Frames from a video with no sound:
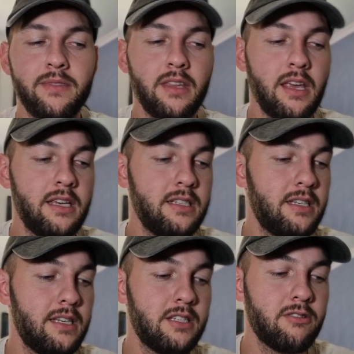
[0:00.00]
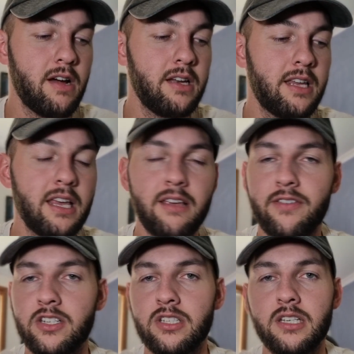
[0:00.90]
He's great kicking
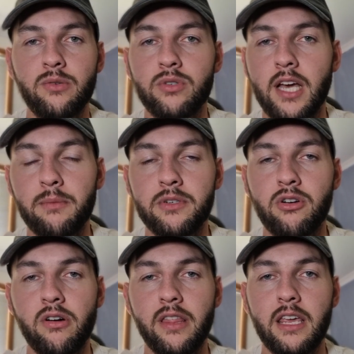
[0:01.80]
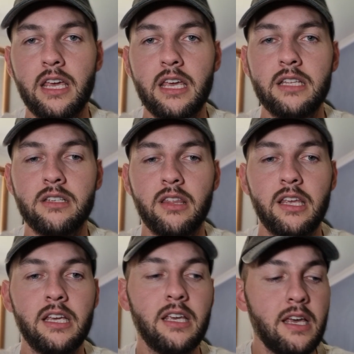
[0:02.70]
efficiency. Will take majority of the kick-ins, I
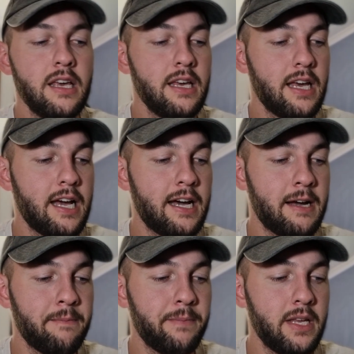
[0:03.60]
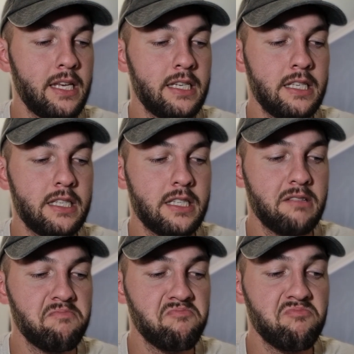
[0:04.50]
think. Is
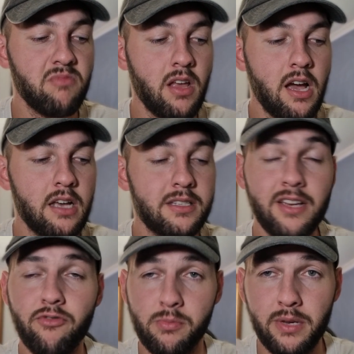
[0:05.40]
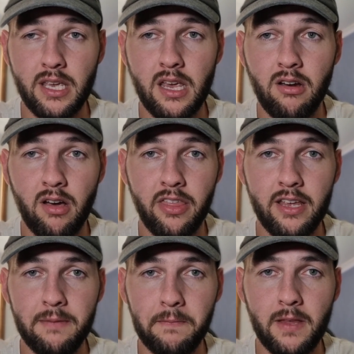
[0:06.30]
set for a big year, I
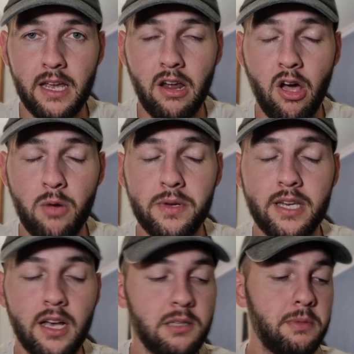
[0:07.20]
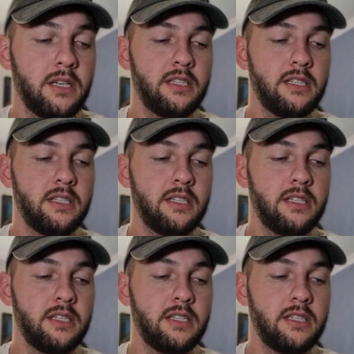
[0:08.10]
think. And I hope he does, because he